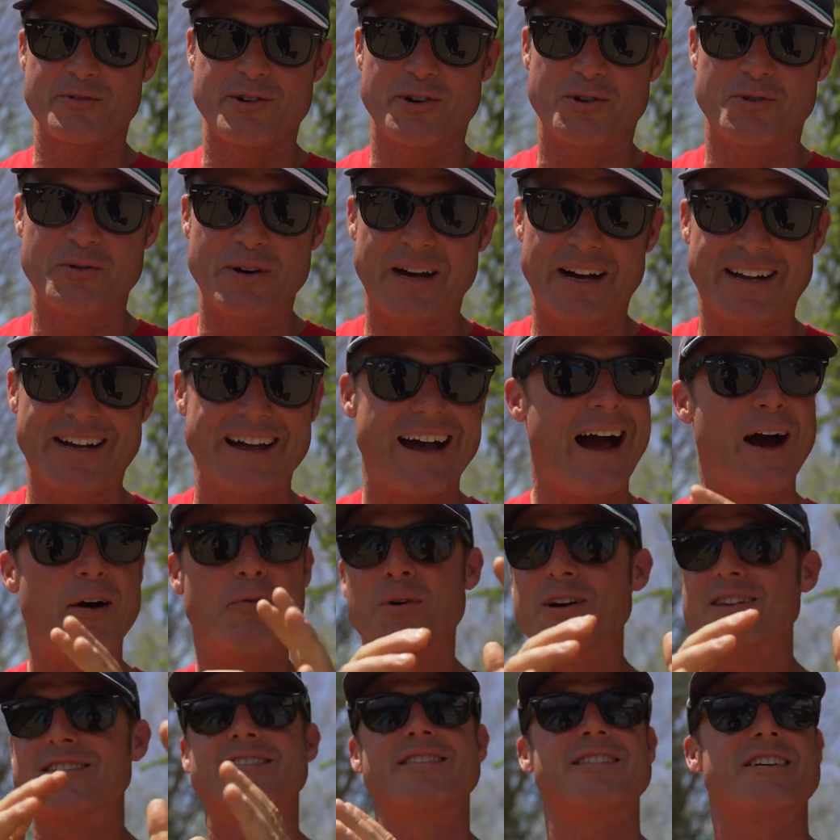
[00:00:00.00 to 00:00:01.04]
real quick. I
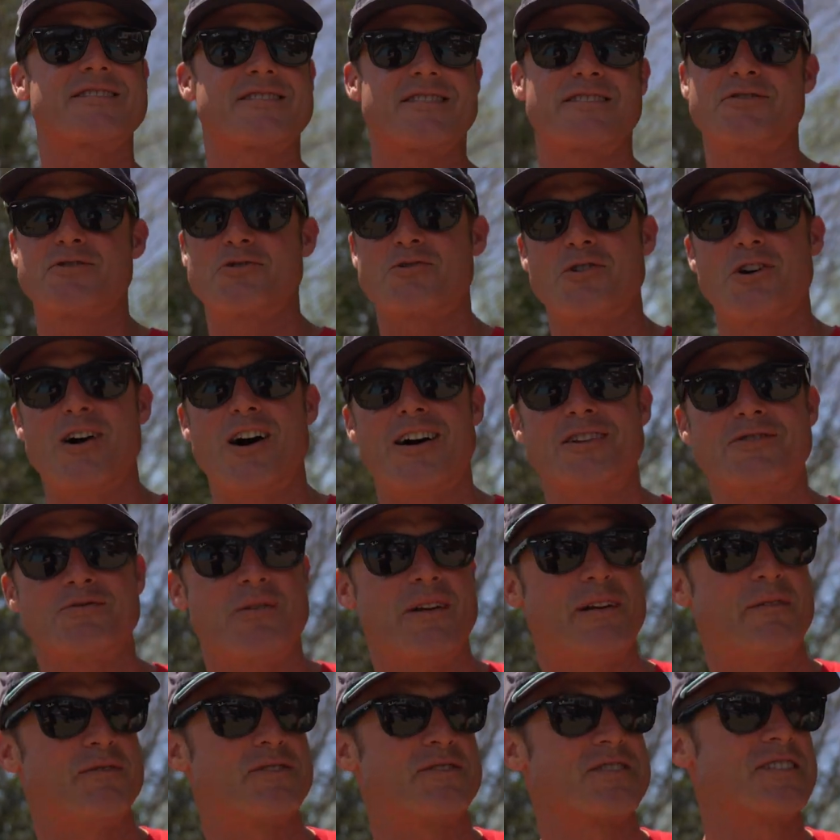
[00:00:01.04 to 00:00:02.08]
went to Dustin's garage when
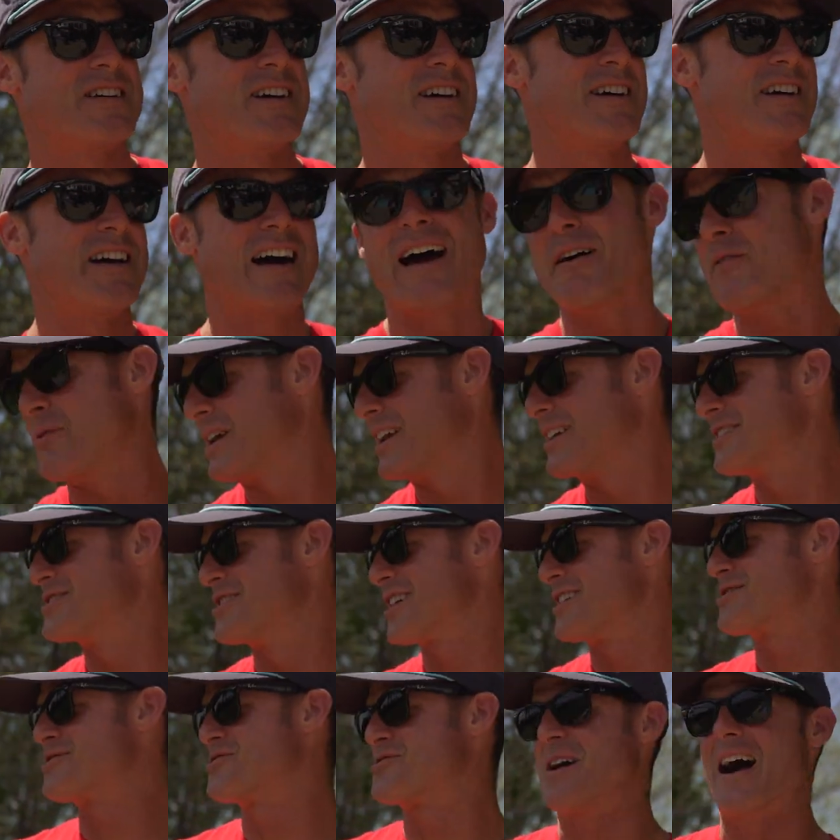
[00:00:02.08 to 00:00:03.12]
I was, I'm here I, uh, we could
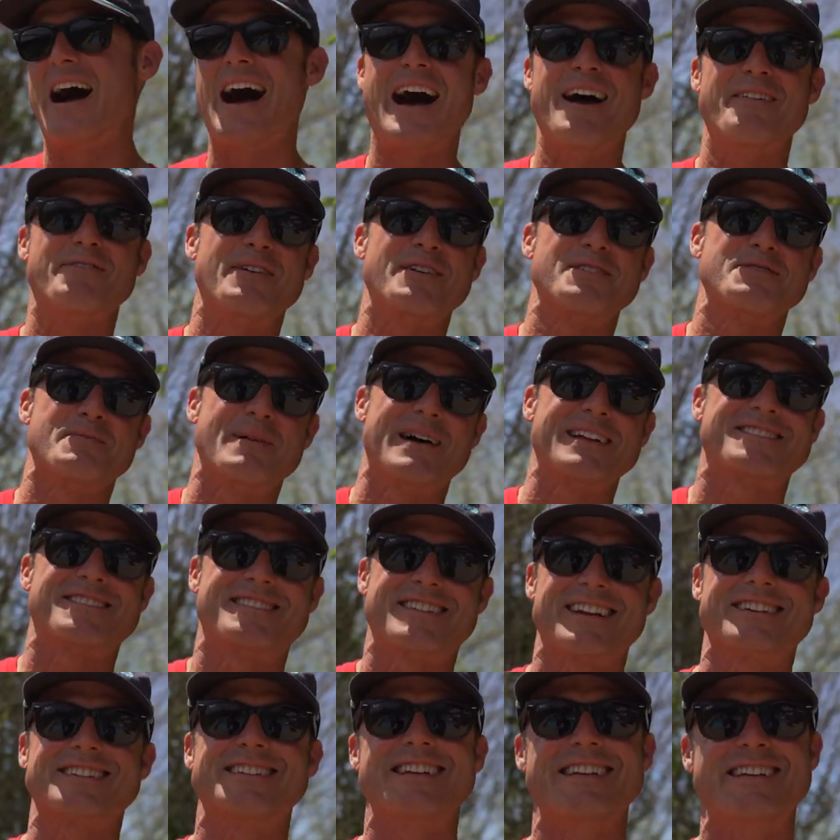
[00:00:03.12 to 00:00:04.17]
just drive. Here. I was about
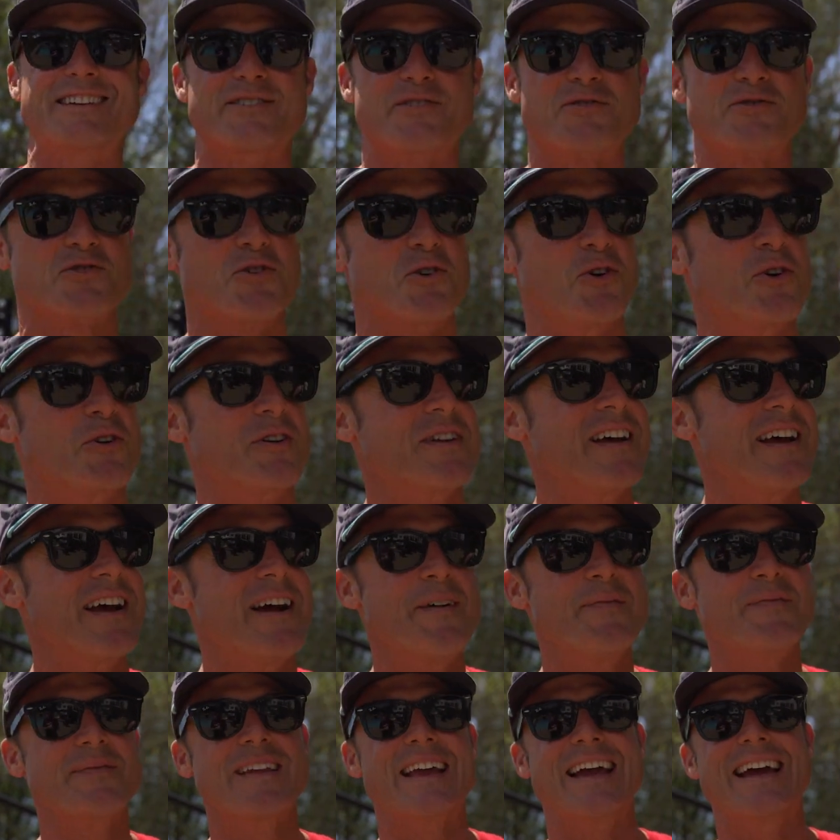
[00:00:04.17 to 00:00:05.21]
16 years old.
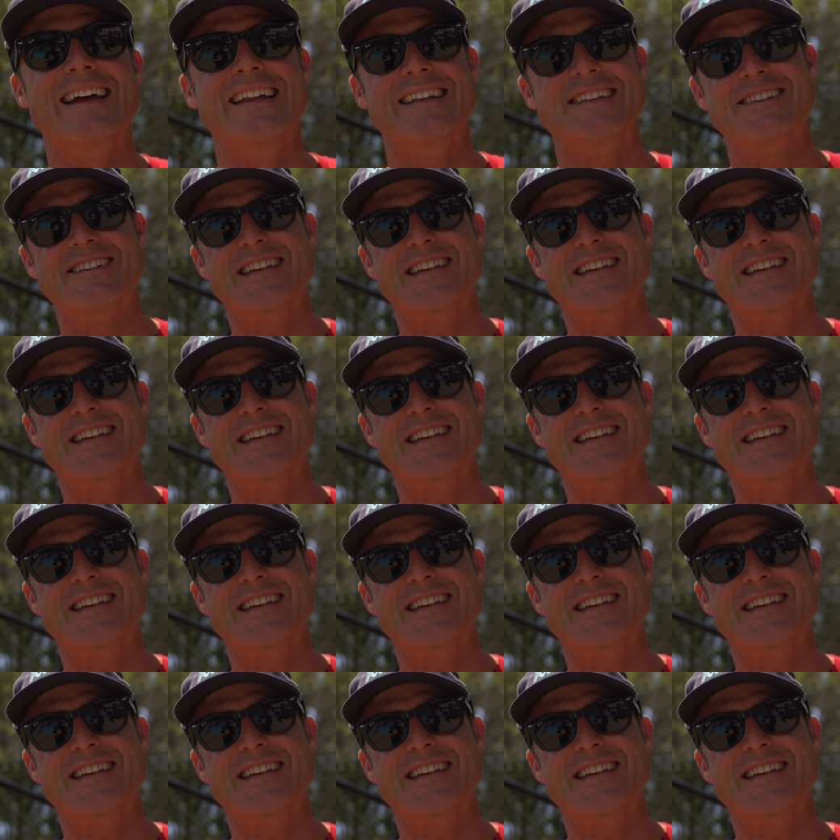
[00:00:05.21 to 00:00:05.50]
And